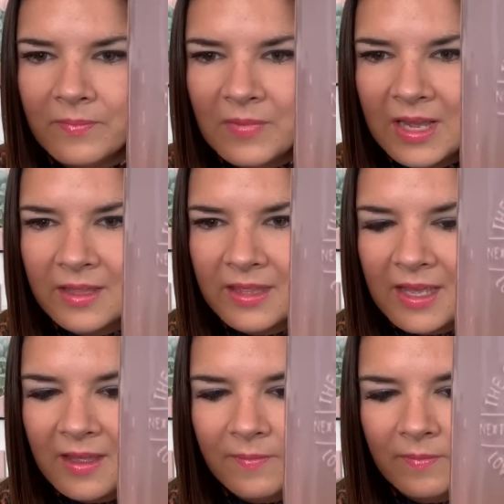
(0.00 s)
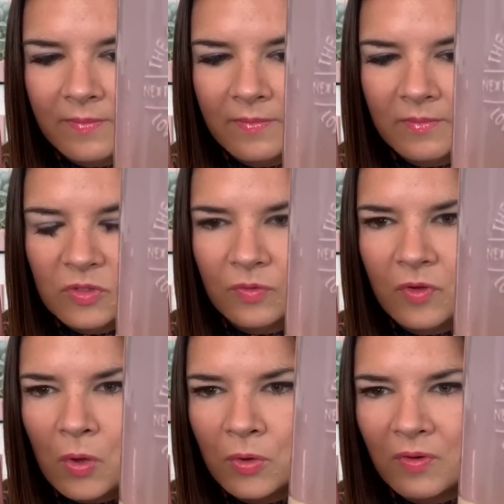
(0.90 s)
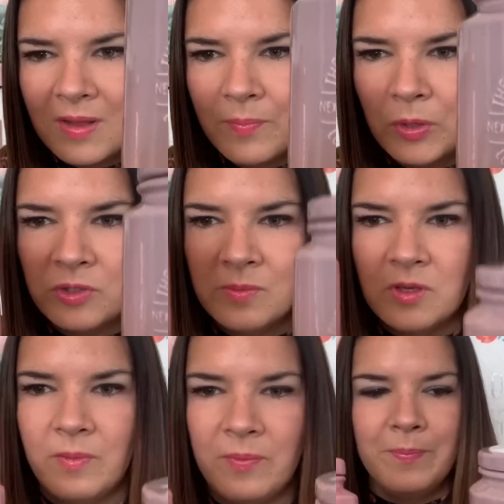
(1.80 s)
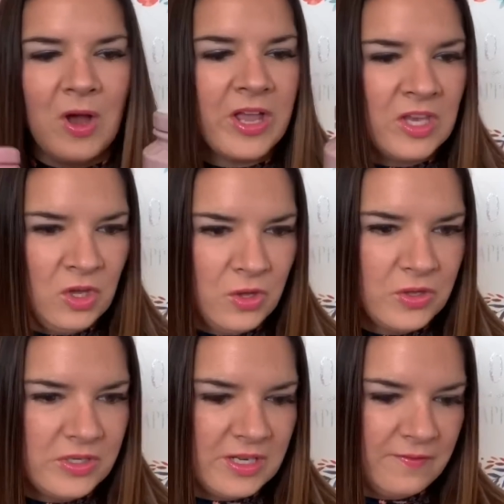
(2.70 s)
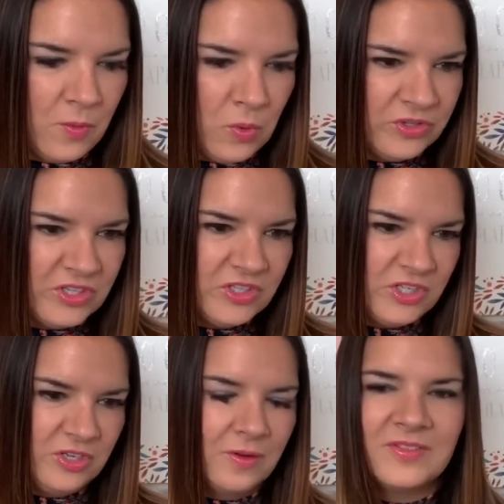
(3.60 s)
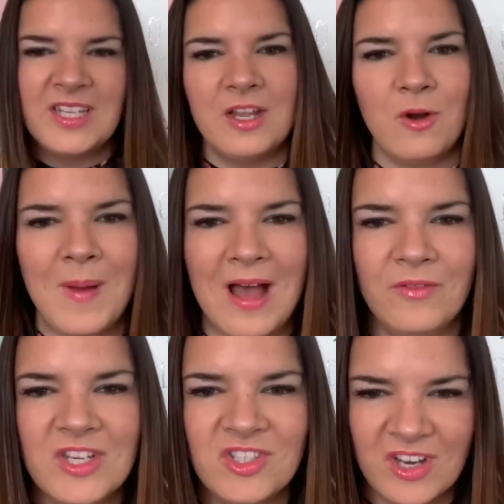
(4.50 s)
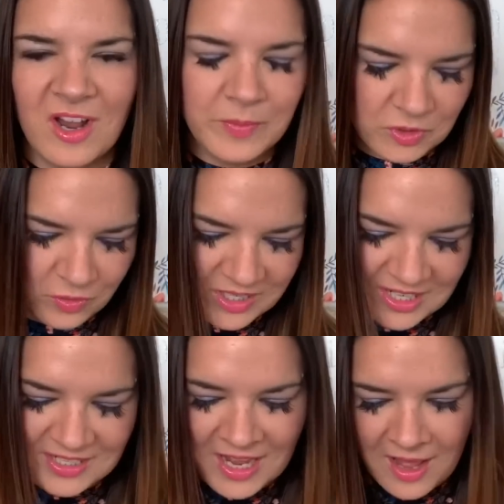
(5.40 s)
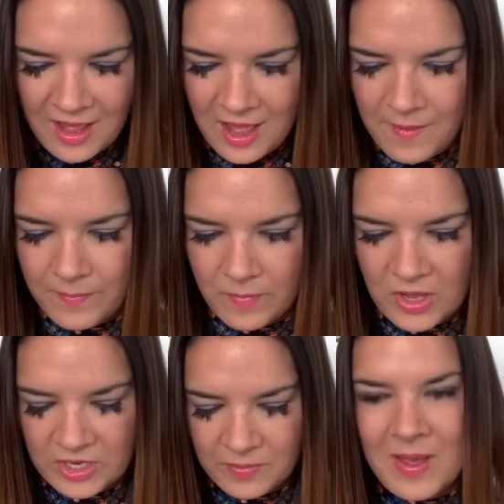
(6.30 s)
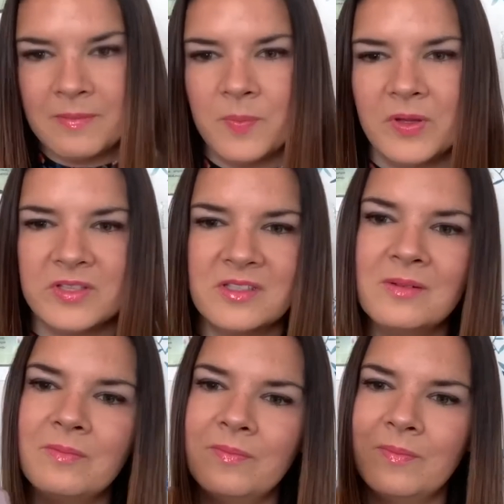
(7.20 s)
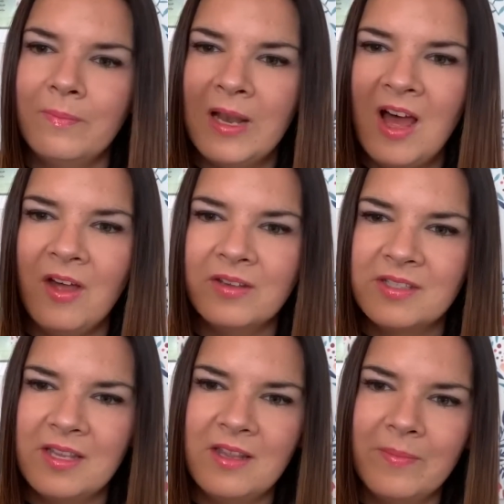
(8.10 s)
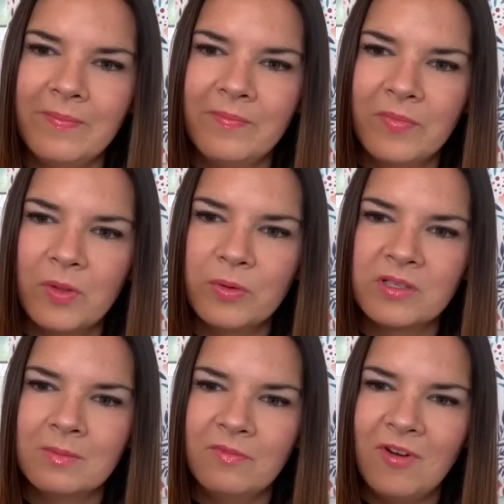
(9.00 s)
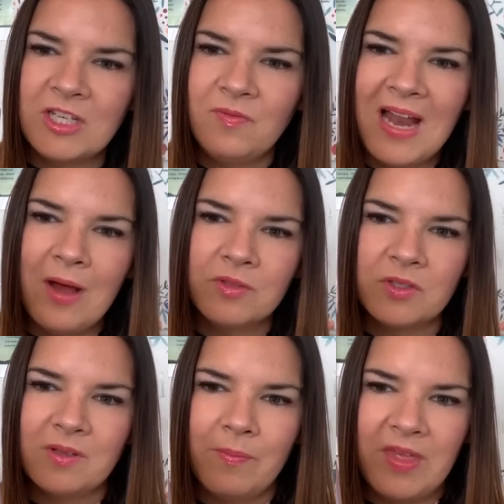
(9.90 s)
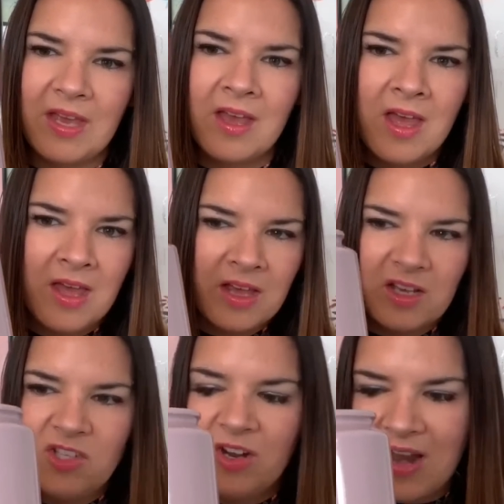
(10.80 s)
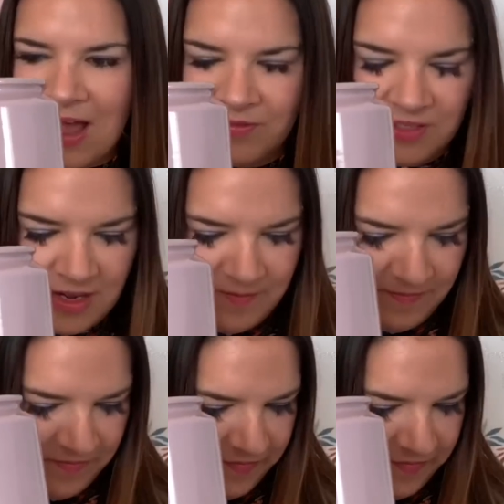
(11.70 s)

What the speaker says: like the sort of concrete bottoms on them. But I could, if I wanted to, I've said they're £1 each, didn't I? I'm sure I did. I could maybe put some plants in them or some fresh flowers or something, because you don't have to